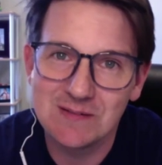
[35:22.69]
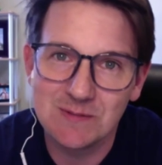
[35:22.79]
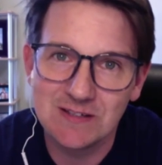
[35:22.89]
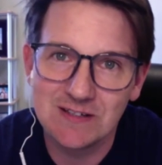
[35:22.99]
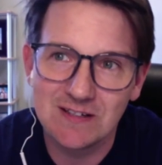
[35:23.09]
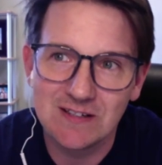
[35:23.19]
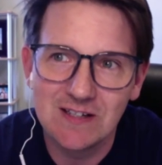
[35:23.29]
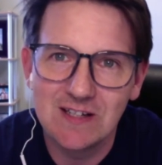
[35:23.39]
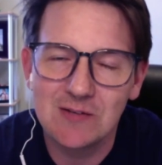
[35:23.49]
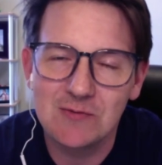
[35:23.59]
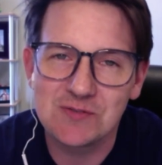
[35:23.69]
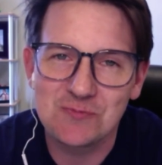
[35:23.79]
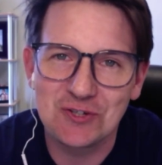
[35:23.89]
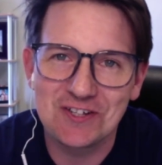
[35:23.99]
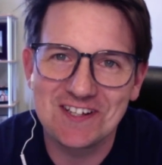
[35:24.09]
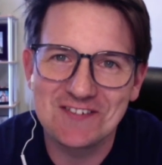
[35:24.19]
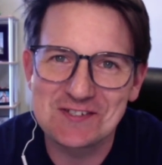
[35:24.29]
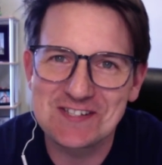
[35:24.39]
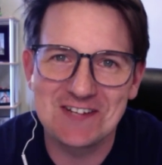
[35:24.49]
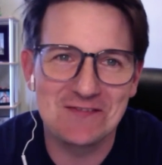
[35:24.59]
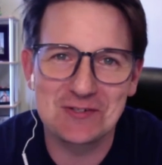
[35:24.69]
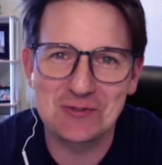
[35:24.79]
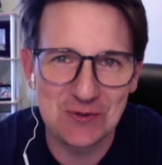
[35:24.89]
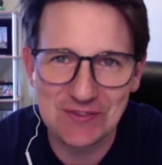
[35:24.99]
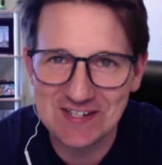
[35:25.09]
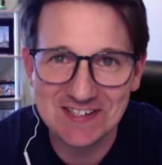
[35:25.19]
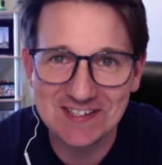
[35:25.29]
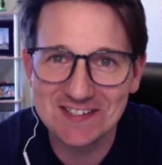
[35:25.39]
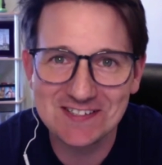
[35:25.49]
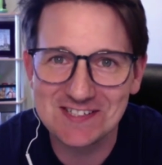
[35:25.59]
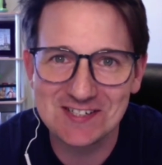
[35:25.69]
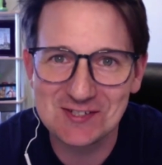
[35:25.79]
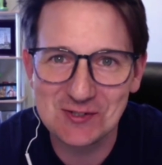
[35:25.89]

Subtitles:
And it was kind of a cool thing to do.